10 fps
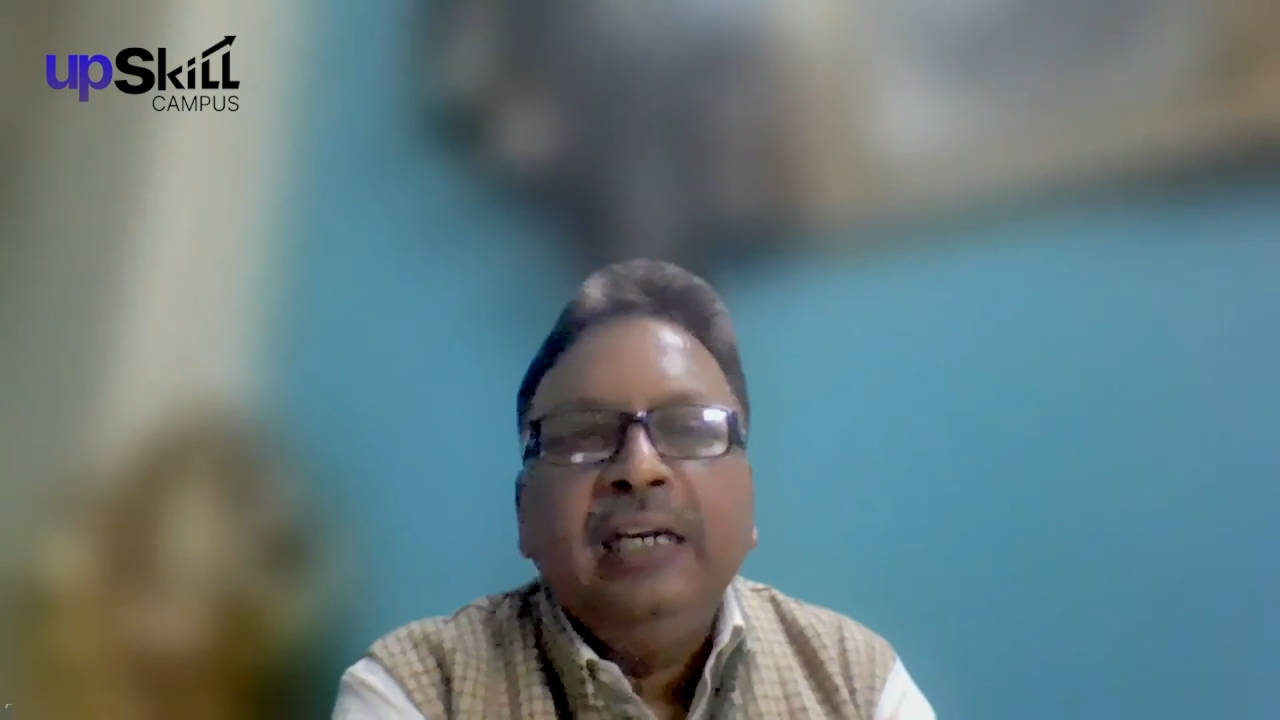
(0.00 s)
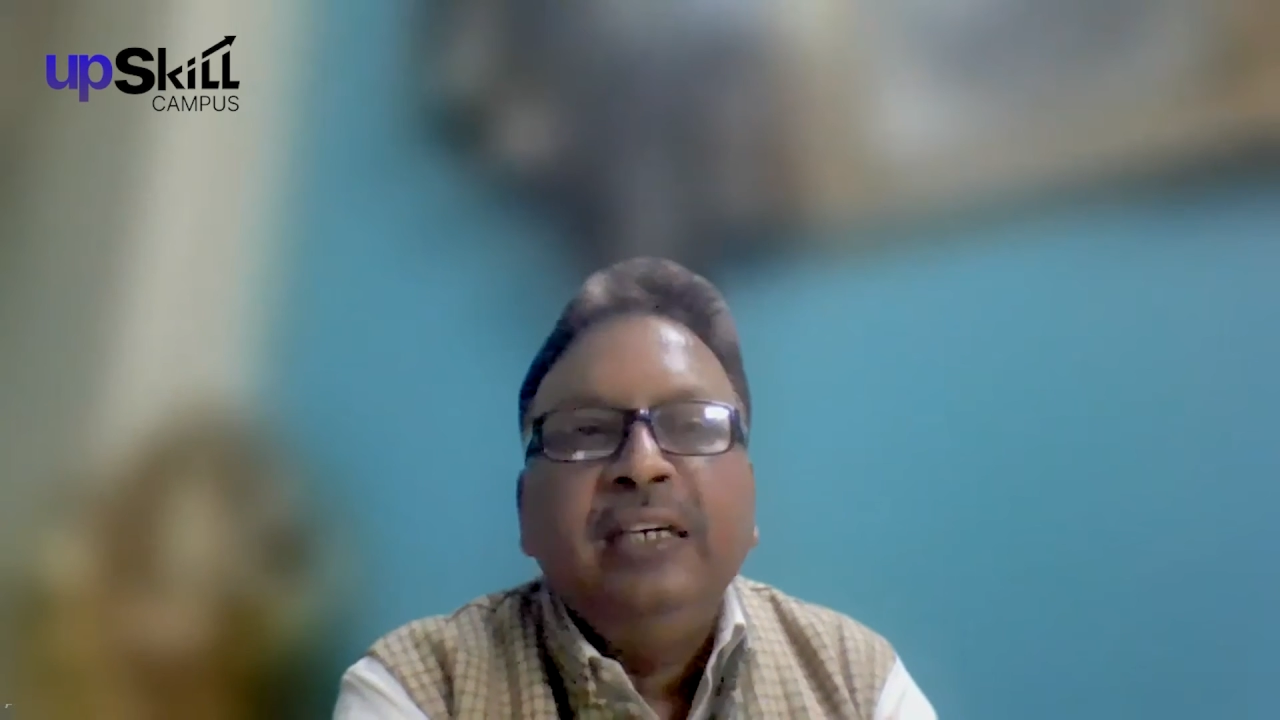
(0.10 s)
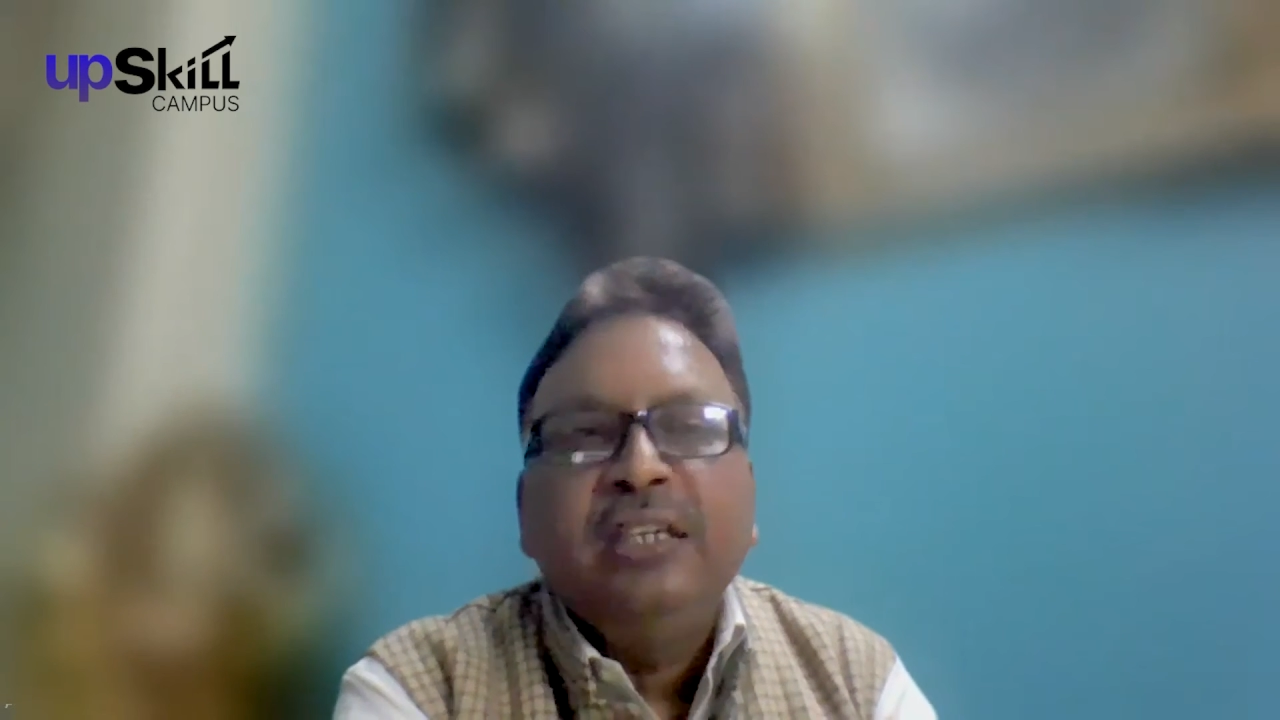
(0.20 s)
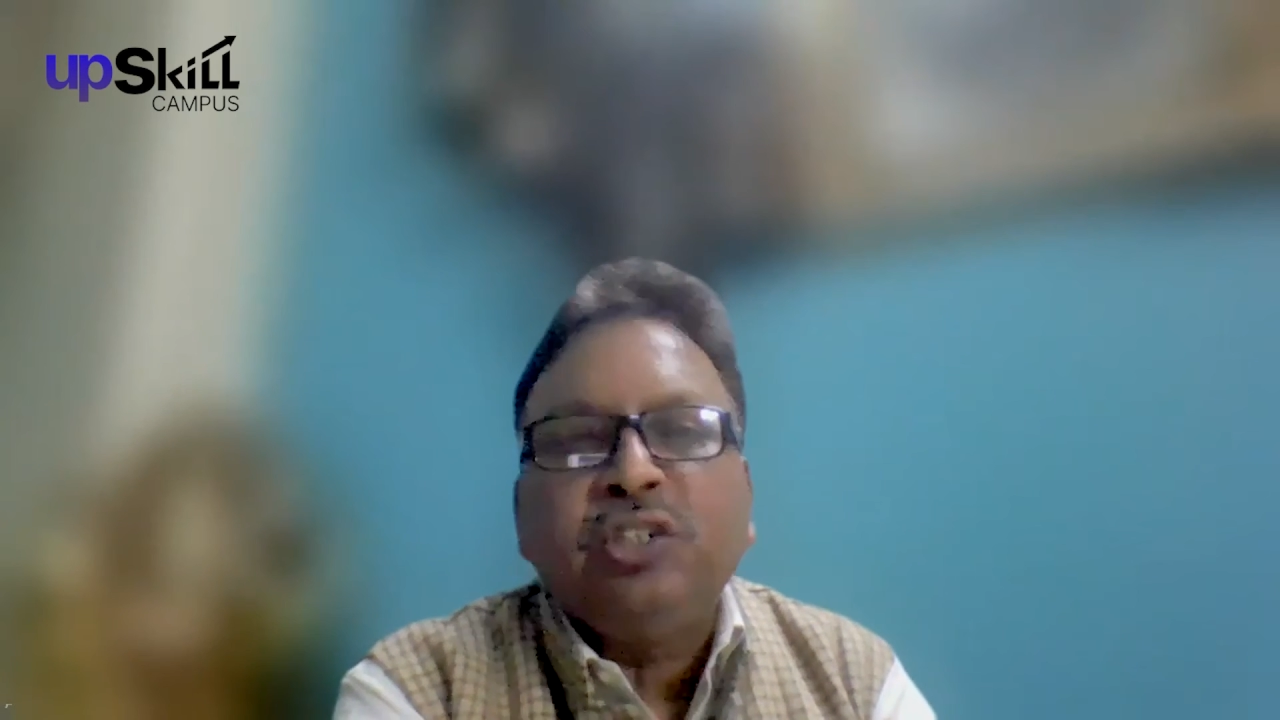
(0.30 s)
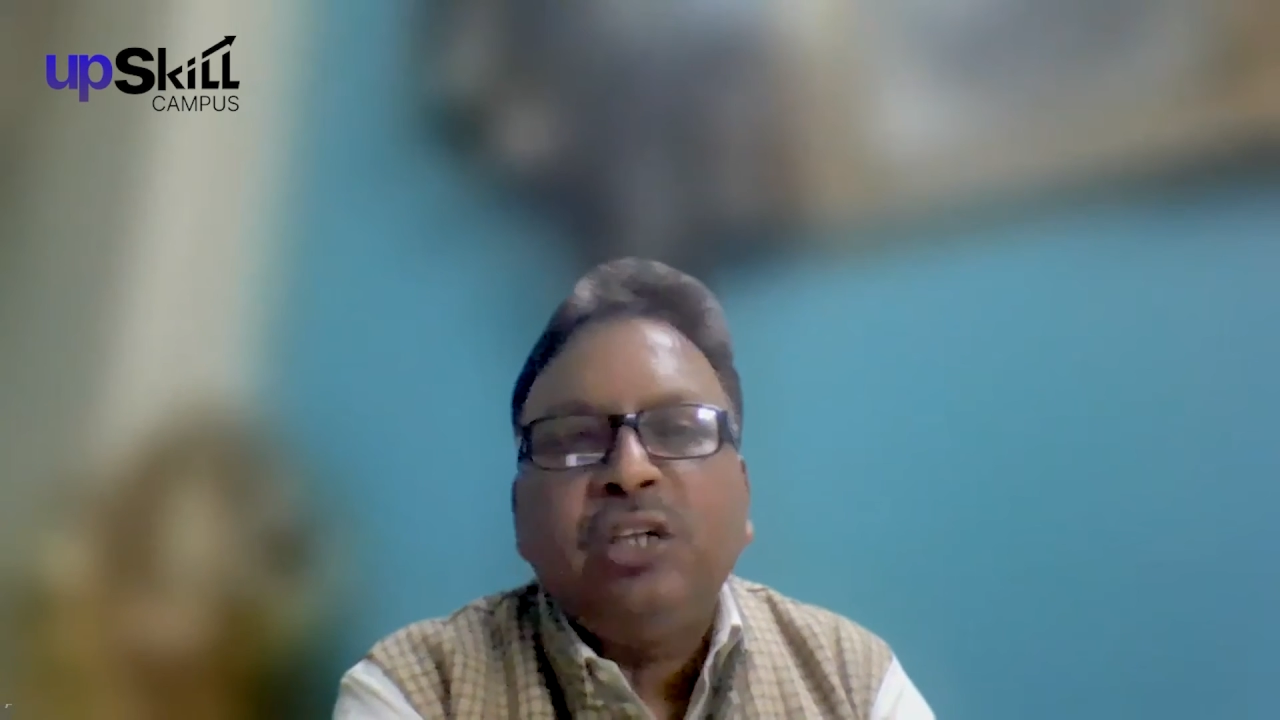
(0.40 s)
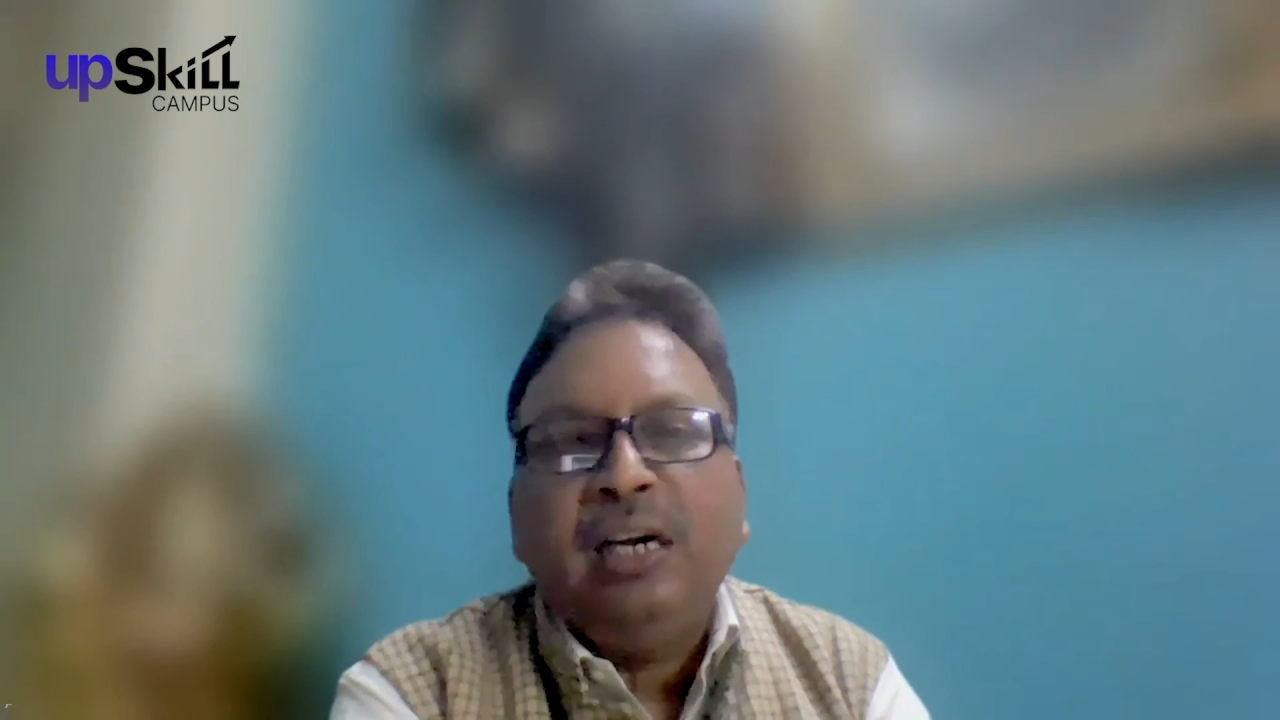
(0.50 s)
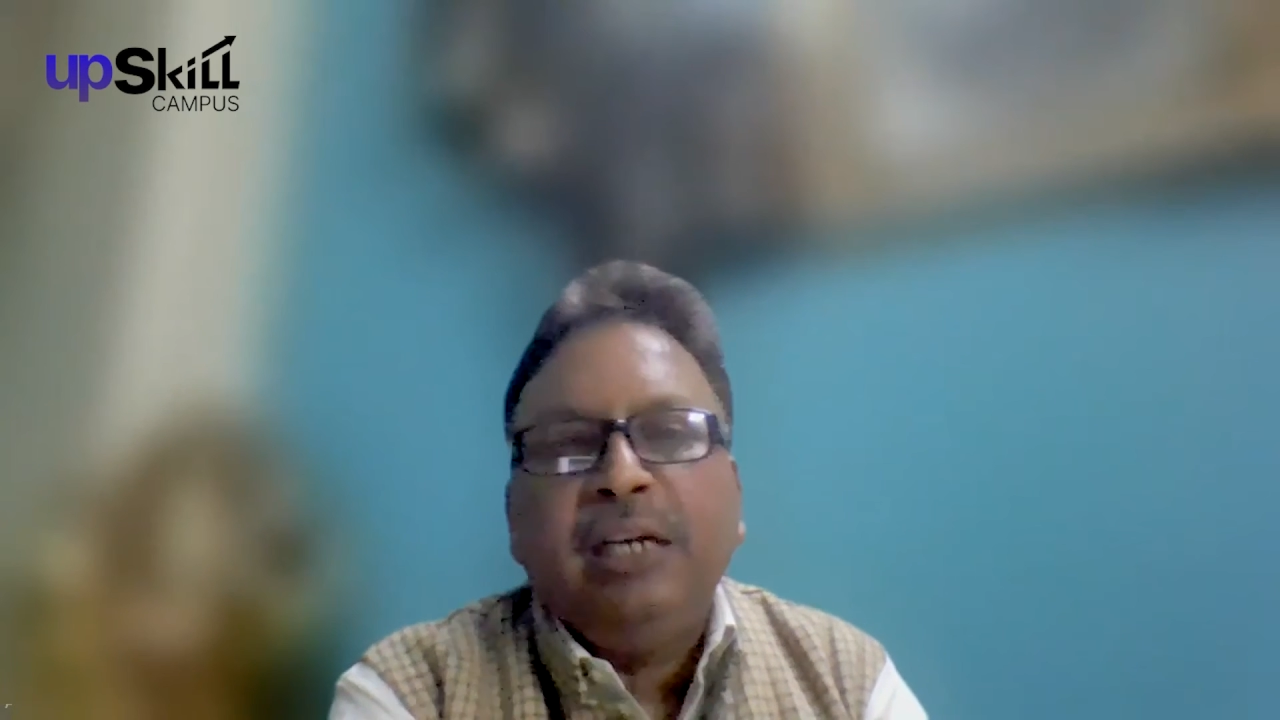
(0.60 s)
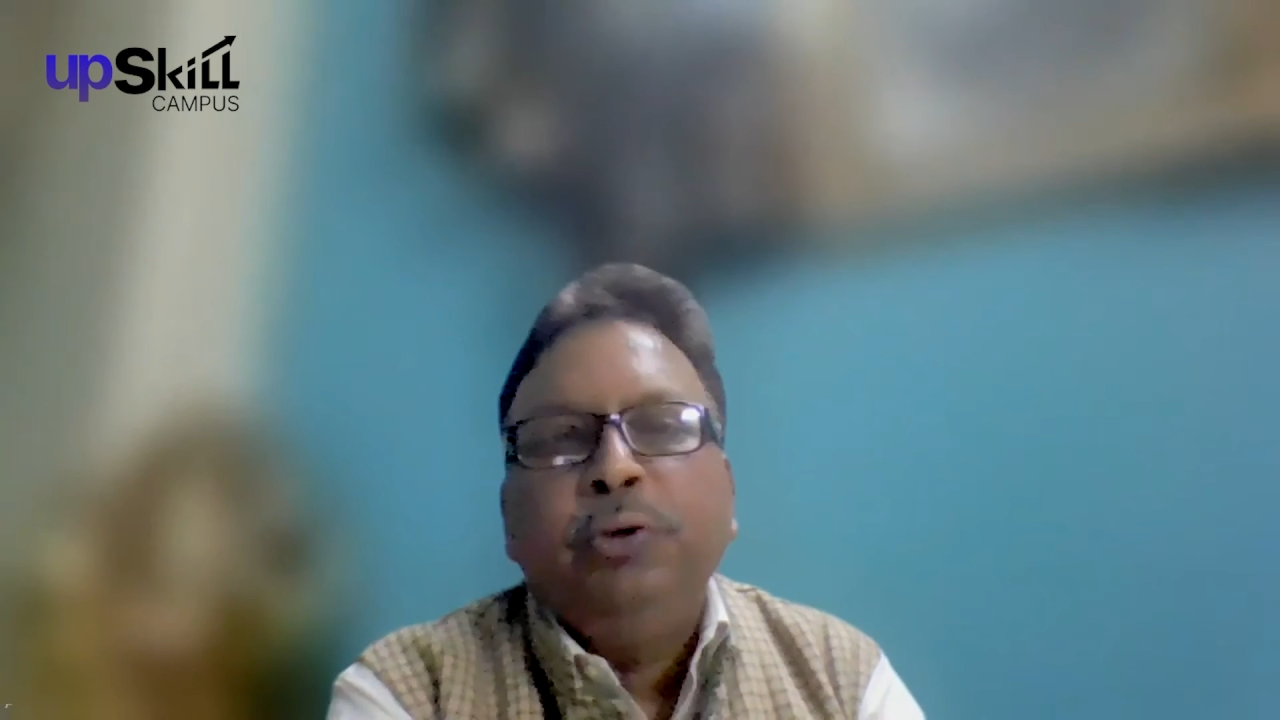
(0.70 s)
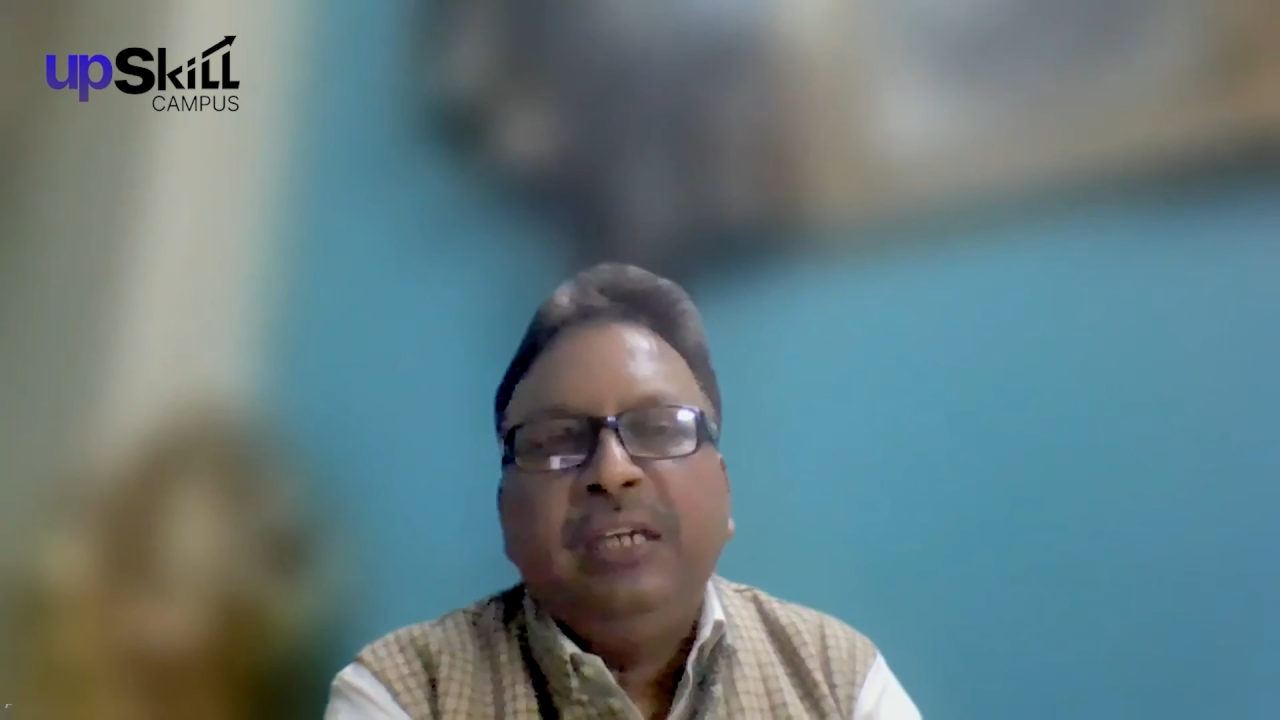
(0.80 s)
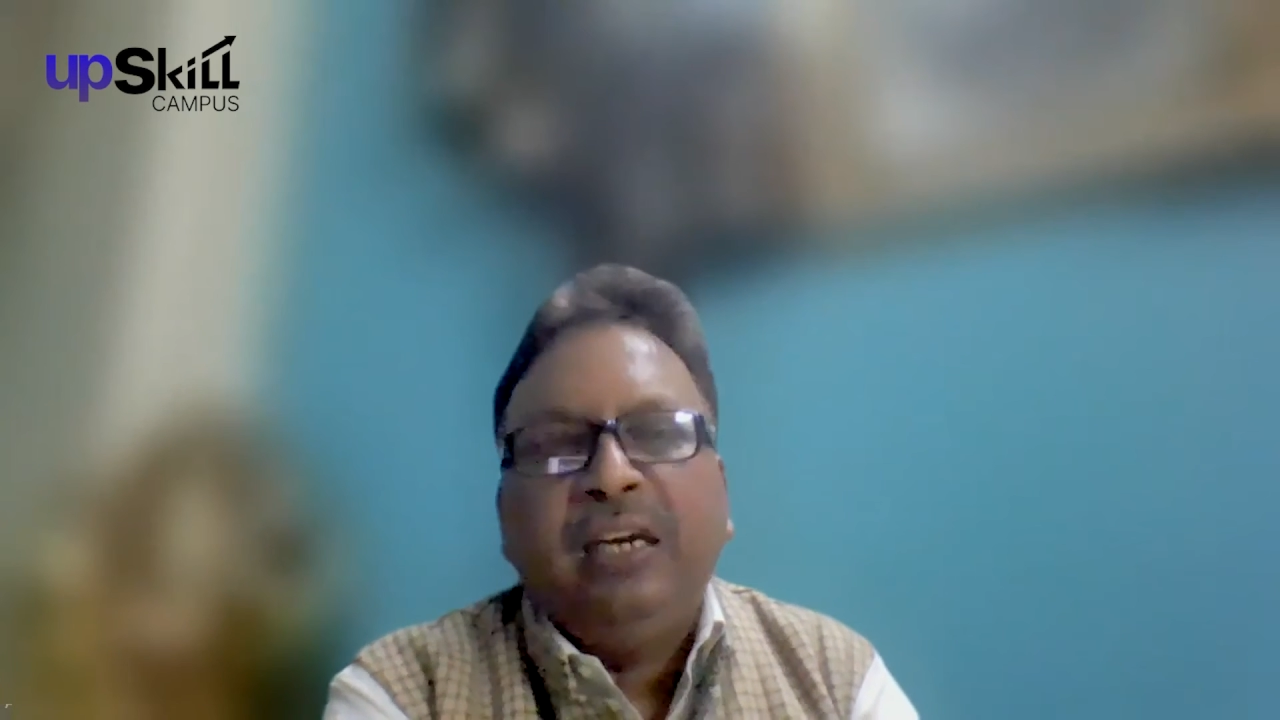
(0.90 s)
industrial
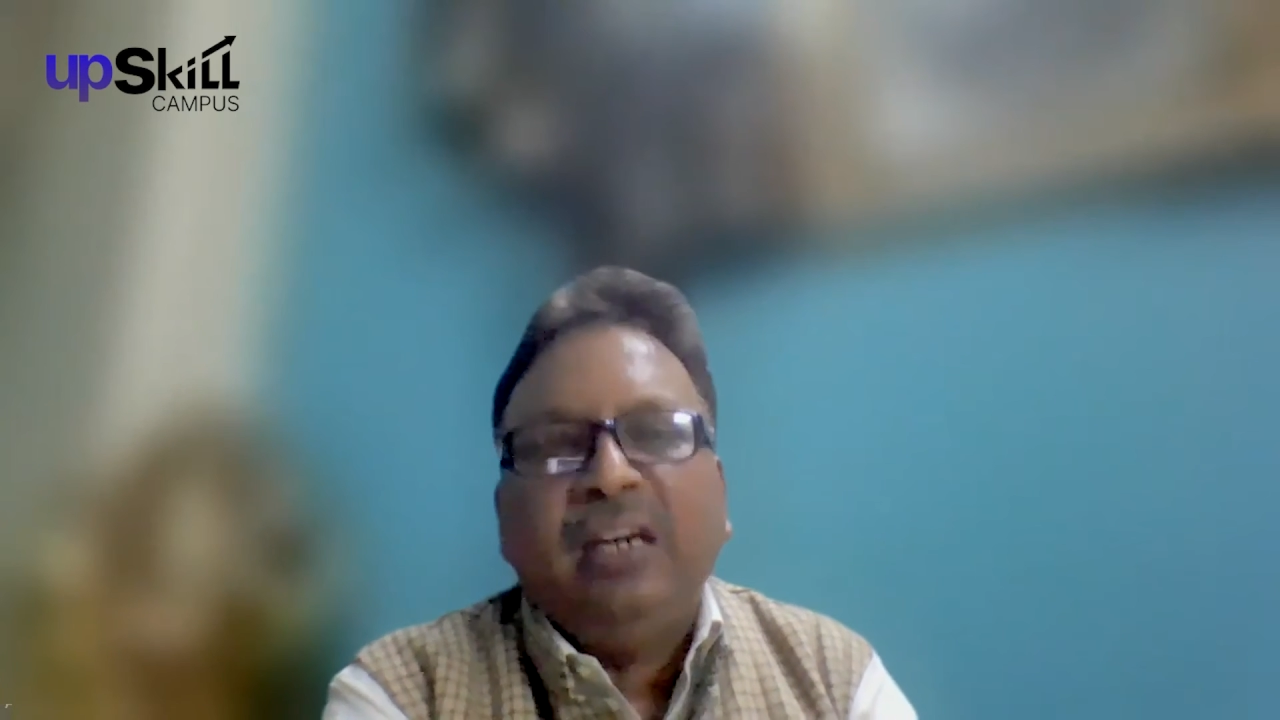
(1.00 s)
IoT